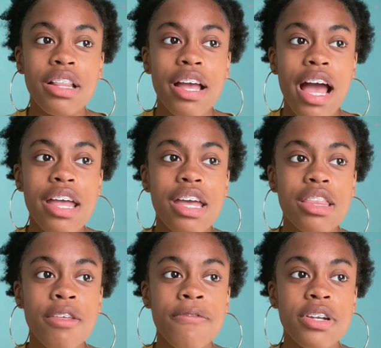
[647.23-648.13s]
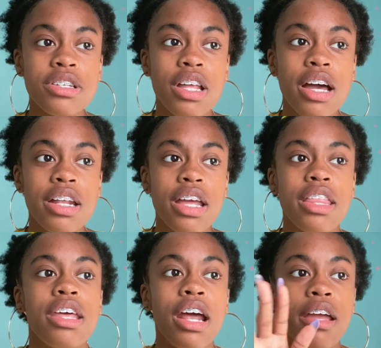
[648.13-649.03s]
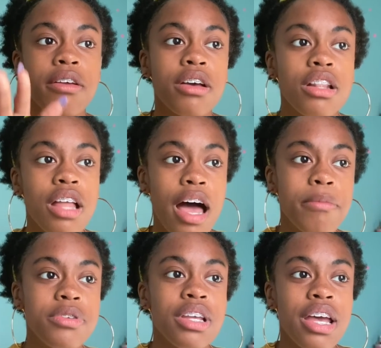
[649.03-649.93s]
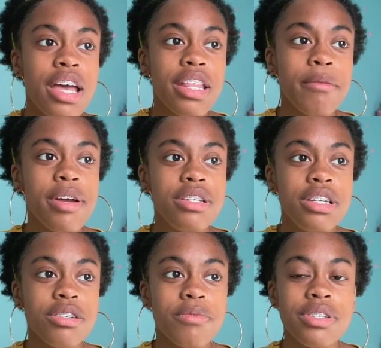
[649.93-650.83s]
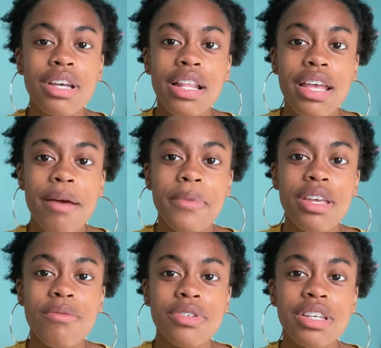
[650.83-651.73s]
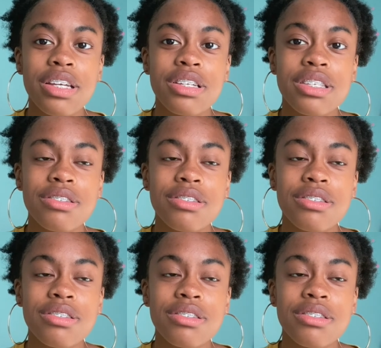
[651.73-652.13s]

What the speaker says: Like, I hit the finish line and then I collapsed. And then my teacher was yelling at me. He was like,